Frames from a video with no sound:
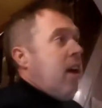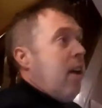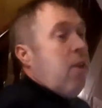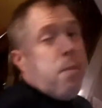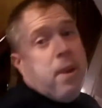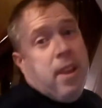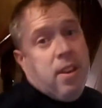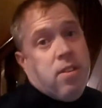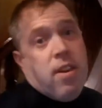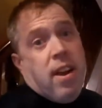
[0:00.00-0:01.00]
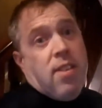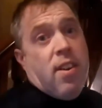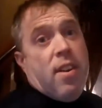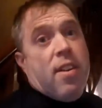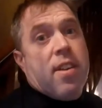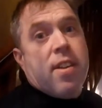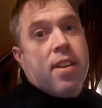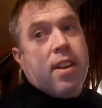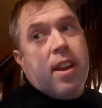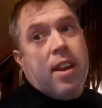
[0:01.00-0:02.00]
I know about eating right
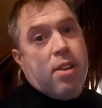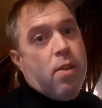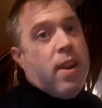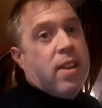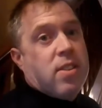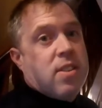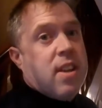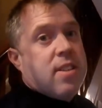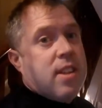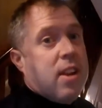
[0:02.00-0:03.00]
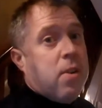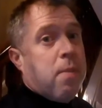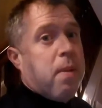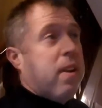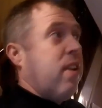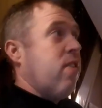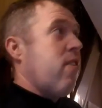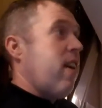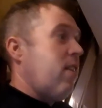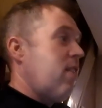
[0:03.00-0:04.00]
and doing exercise, and I know I'm not eating
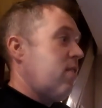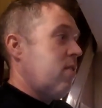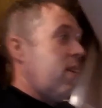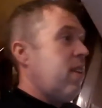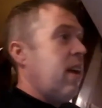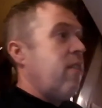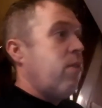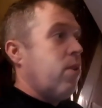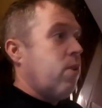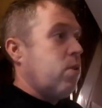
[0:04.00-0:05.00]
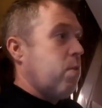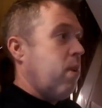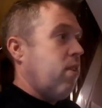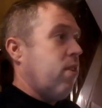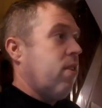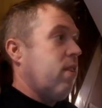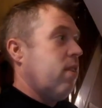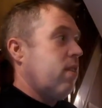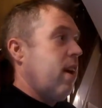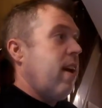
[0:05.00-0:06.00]
right. Well, I think everyone knows about
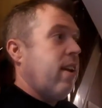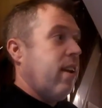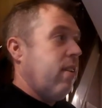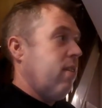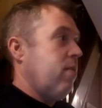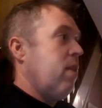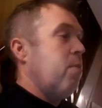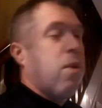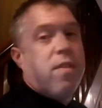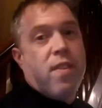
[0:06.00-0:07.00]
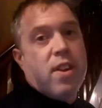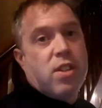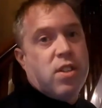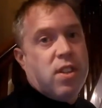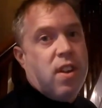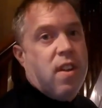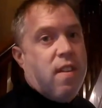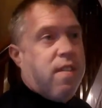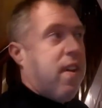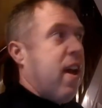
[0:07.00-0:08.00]
diet, like eat more fish,
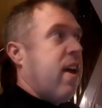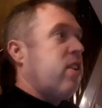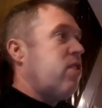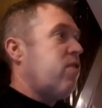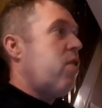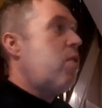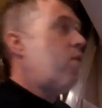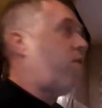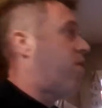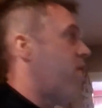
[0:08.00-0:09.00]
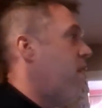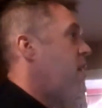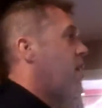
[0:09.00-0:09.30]
veg, fruit.